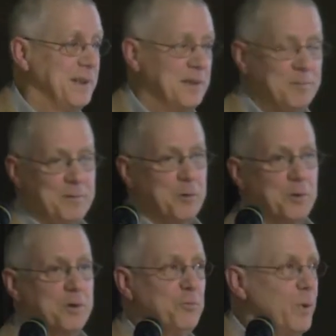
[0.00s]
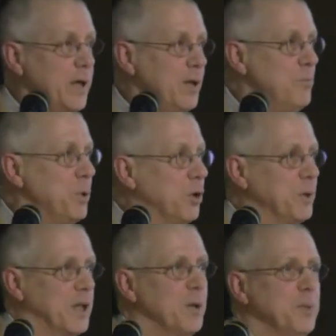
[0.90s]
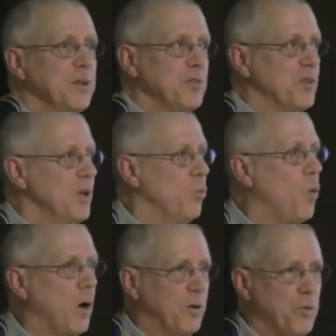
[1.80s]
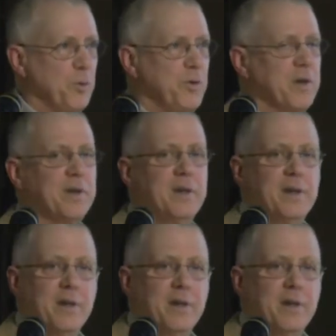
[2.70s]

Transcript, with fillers: Uh, you could read Bill McKibben's Walk Through the,